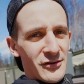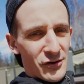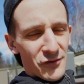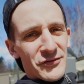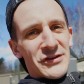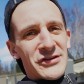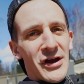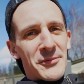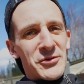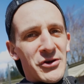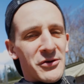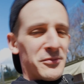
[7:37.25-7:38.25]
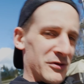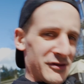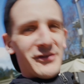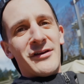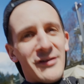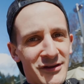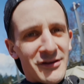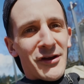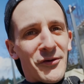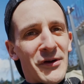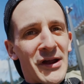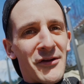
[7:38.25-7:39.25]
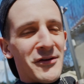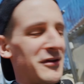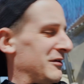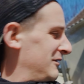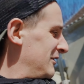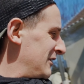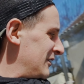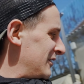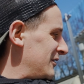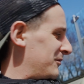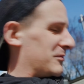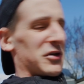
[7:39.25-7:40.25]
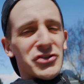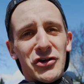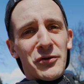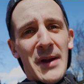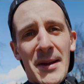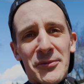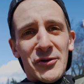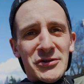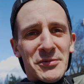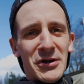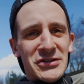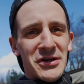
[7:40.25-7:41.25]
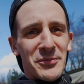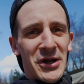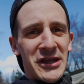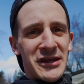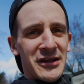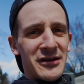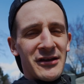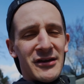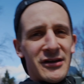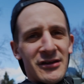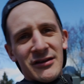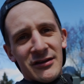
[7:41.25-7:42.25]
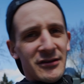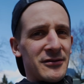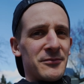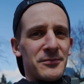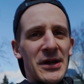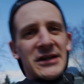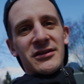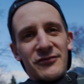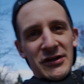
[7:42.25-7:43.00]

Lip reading: Over the top tube, around. Make sure you wrap those parts of your bike, and back to the